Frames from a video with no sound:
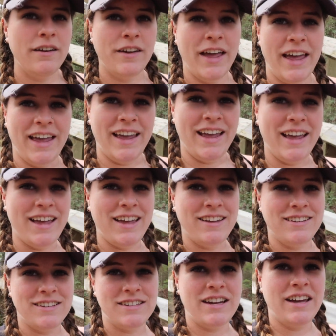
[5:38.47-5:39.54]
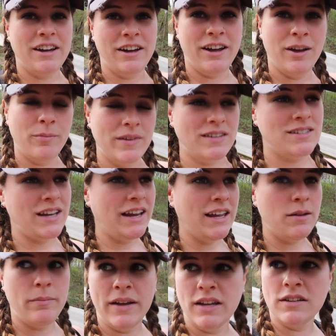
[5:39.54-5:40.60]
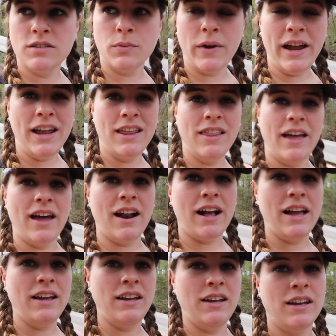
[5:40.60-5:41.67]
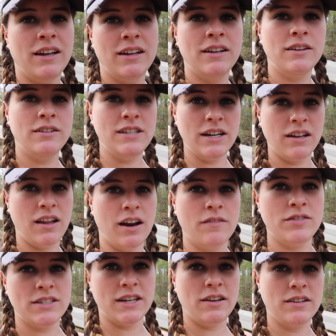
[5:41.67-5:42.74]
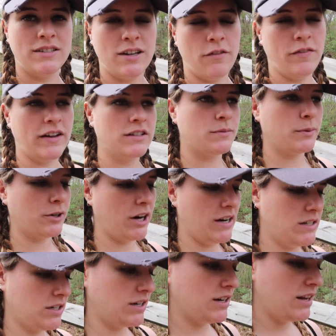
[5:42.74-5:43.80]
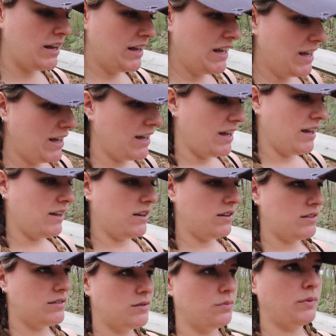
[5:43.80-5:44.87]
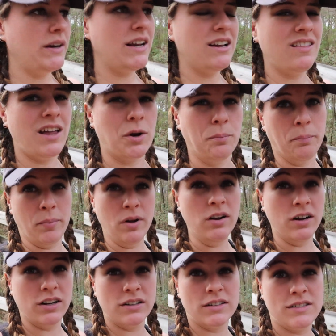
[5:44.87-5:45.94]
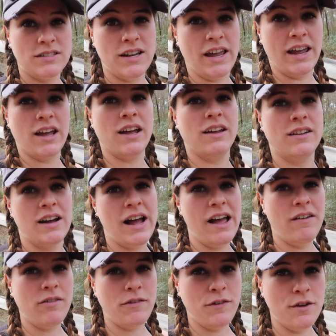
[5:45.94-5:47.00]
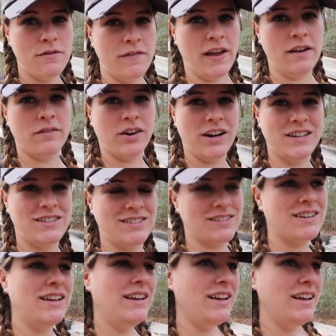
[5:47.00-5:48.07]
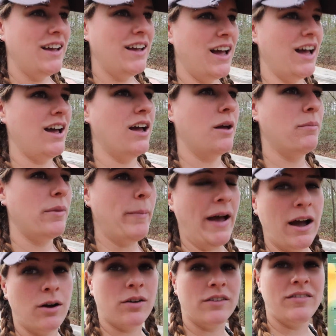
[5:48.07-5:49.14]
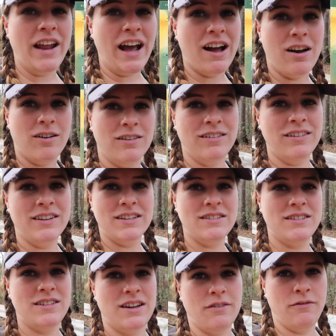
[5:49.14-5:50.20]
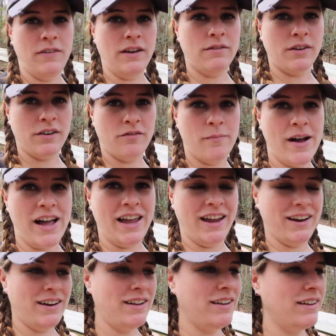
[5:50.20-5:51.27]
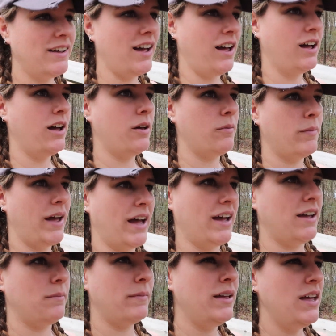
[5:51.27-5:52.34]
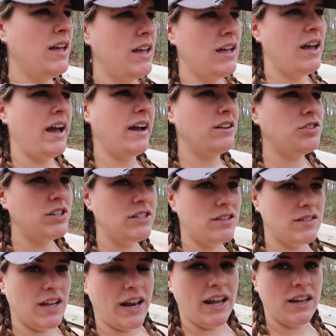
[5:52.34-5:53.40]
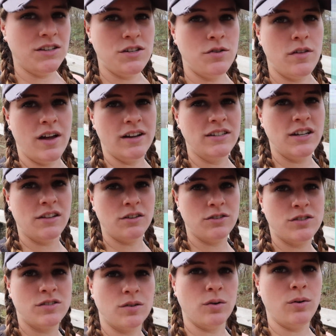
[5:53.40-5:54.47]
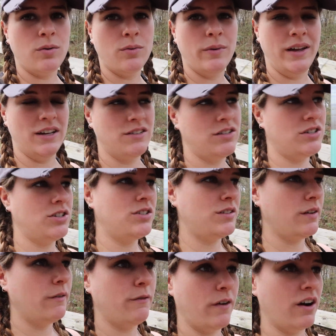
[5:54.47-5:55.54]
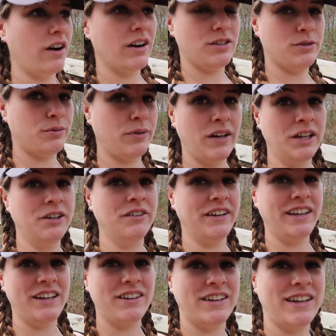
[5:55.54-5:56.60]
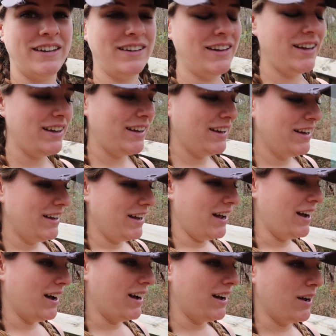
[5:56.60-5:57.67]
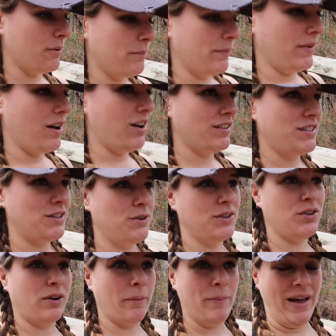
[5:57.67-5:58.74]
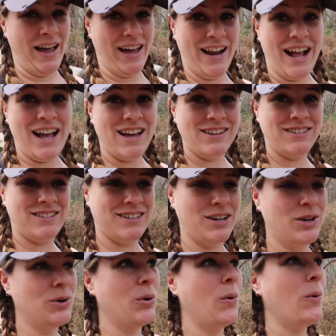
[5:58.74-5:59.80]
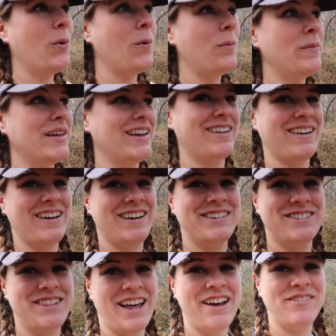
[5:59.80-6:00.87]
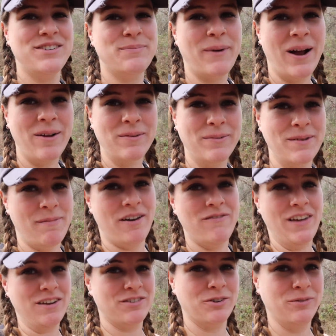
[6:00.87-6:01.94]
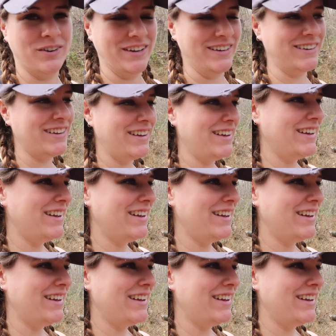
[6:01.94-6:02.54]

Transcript: Okay, and the second biggest way that I did a lot of self-exploration is reading a lot of books, and I have a few favorites. The Power of Now is a favorite of mine. I'm actually just getting into The Untethered Soul, which so far it's really good. Also You're a Badass. Oh my gosh, that was probably my favorite one,